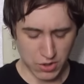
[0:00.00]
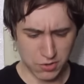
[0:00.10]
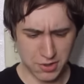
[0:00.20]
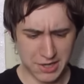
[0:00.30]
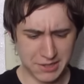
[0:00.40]

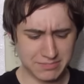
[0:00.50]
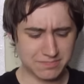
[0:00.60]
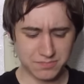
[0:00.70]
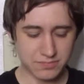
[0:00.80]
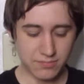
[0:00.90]
Okay.
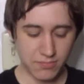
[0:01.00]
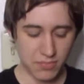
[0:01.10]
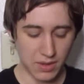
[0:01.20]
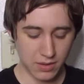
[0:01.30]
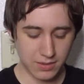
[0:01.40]

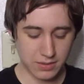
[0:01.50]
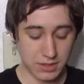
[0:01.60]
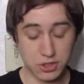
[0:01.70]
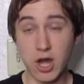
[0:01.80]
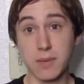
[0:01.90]

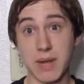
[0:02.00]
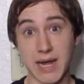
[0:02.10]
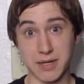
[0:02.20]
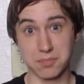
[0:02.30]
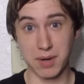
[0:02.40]
They're not
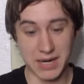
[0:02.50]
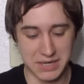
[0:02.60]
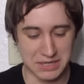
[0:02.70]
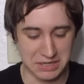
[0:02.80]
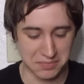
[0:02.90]
bad by
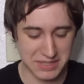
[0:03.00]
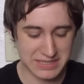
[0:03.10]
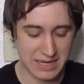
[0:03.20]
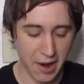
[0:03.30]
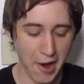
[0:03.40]
any
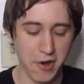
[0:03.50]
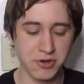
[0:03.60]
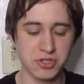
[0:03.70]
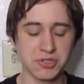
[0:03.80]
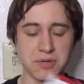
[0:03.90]
means. I
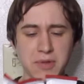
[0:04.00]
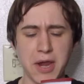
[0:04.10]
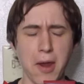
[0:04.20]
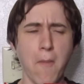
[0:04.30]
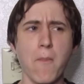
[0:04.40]
actually
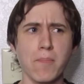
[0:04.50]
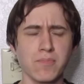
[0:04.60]
like it.